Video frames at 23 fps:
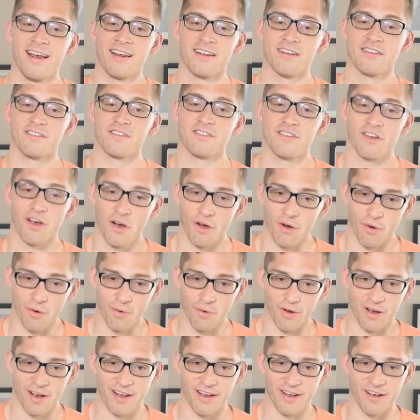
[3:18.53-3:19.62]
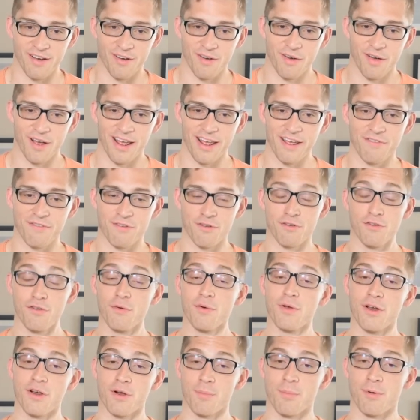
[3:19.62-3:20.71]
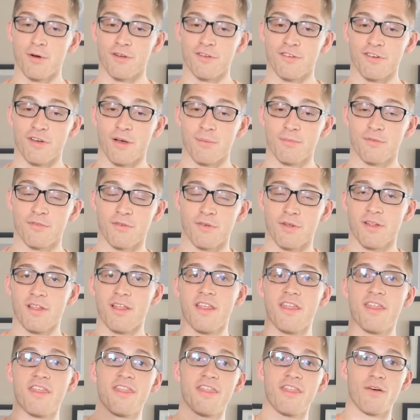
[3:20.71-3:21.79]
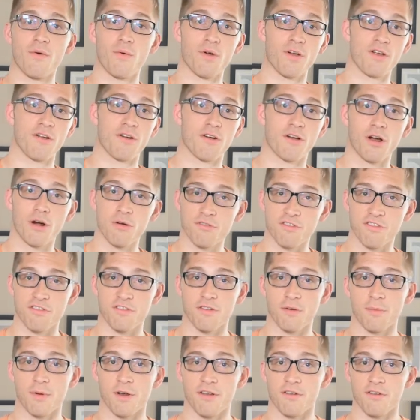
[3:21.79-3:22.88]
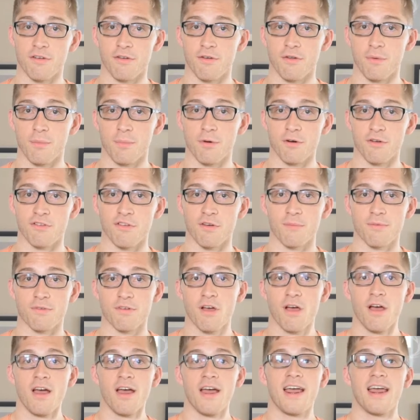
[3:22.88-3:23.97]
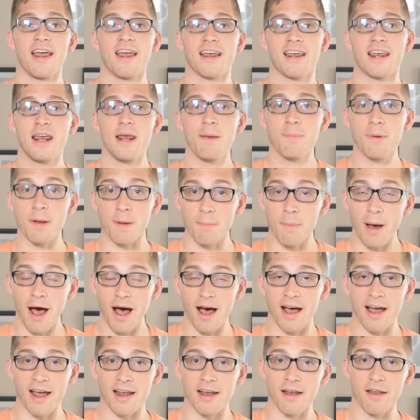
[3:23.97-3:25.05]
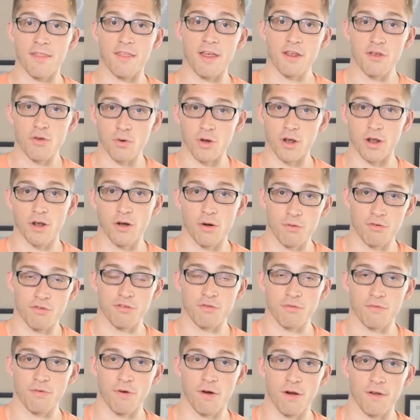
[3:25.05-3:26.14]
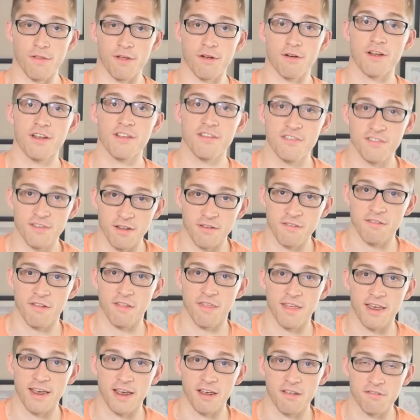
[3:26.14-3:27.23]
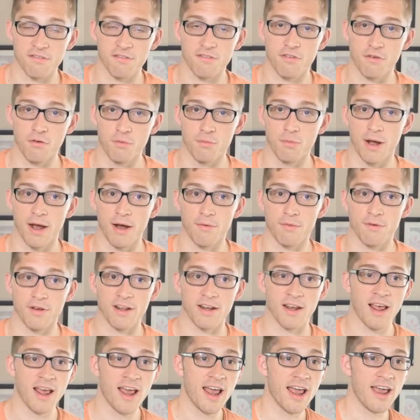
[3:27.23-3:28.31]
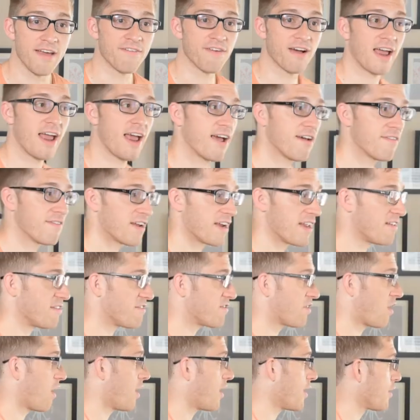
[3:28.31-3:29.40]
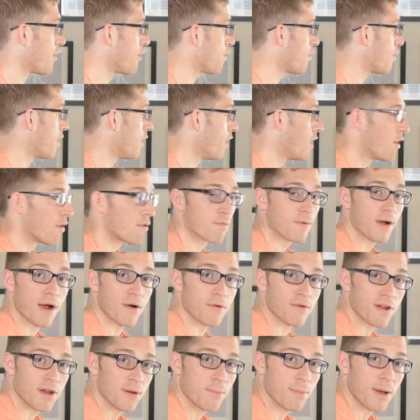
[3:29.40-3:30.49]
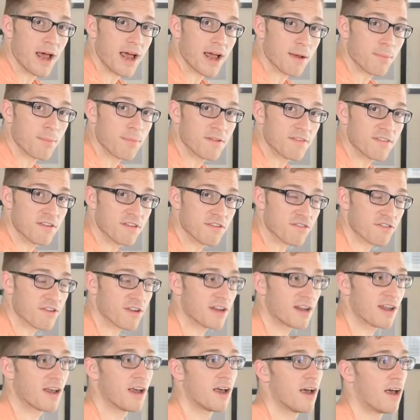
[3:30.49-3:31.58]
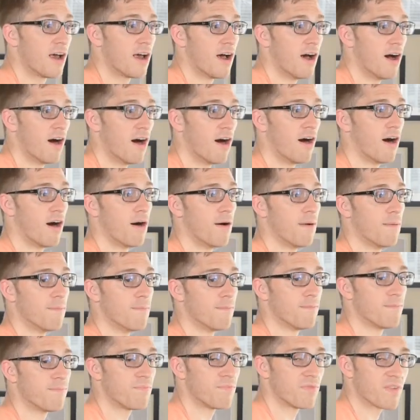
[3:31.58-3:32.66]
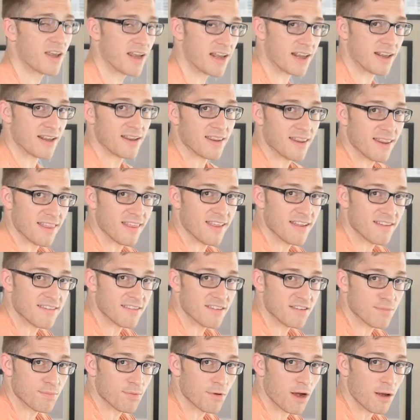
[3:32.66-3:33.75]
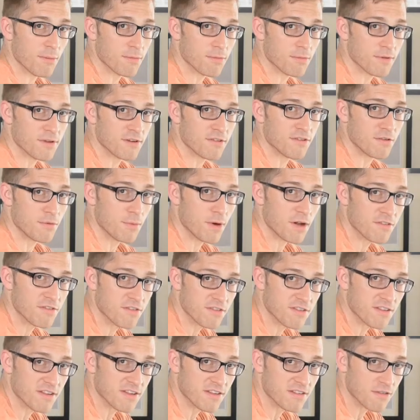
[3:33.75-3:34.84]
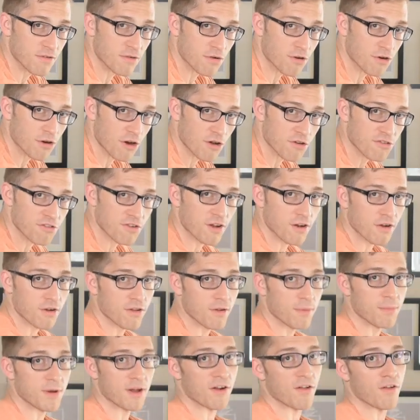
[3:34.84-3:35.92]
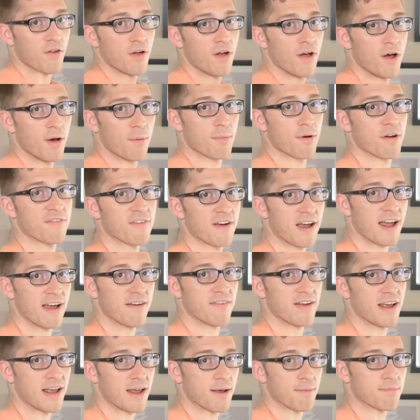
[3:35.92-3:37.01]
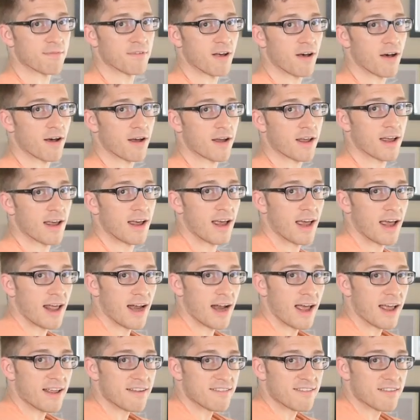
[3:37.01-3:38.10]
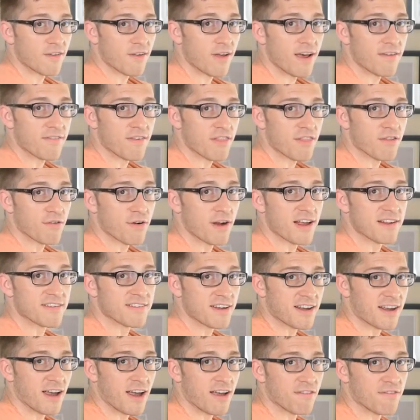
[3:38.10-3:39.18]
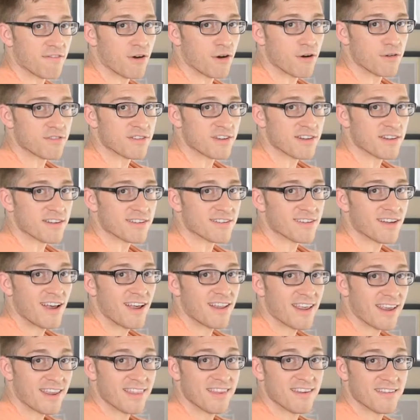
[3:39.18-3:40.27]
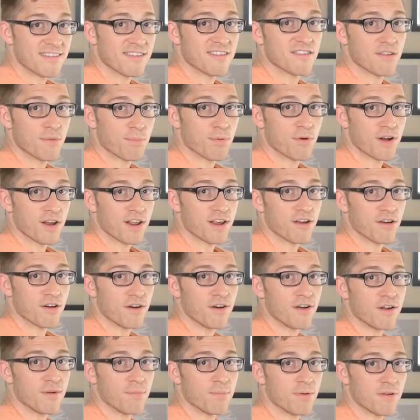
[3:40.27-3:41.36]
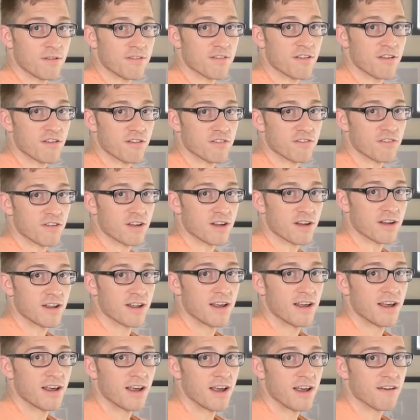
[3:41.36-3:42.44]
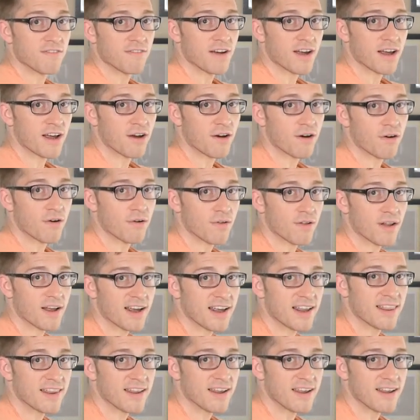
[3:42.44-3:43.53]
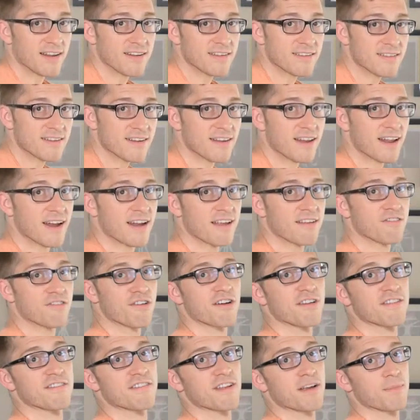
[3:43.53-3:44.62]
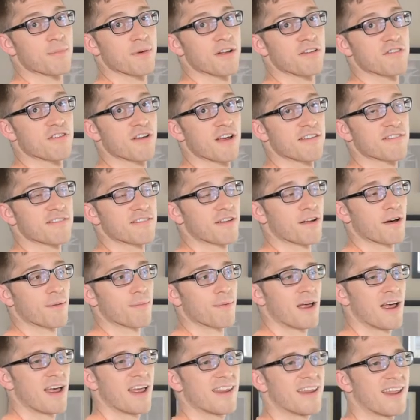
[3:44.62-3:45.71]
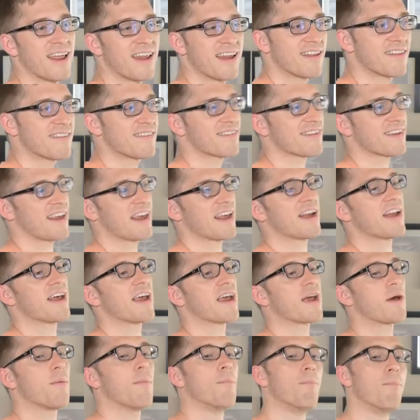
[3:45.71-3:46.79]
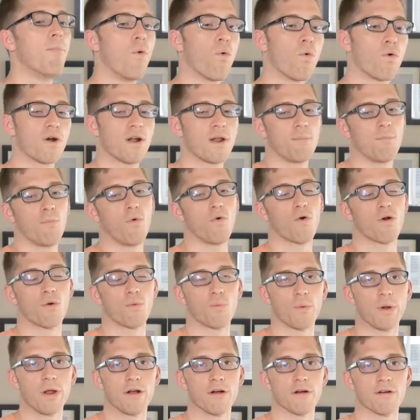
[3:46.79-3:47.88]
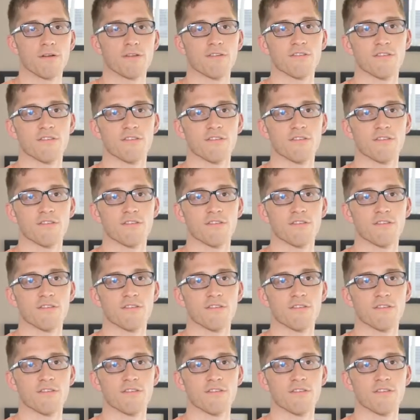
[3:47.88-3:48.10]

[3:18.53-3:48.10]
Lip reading: So if you're doing your push-ups or you're coaching somebody to do push-ups, keep in mind that you can go too far. There is such a thing as too rounded. If I have an entire rounded back position, like this is probably too much. You see this little crunch here in the middle. But if I have a hip tuck and I still have a thoracic kyphosis, like this is a pretty good position. If I go like this and then I try to stick my chest up, then it's getting more and more weird.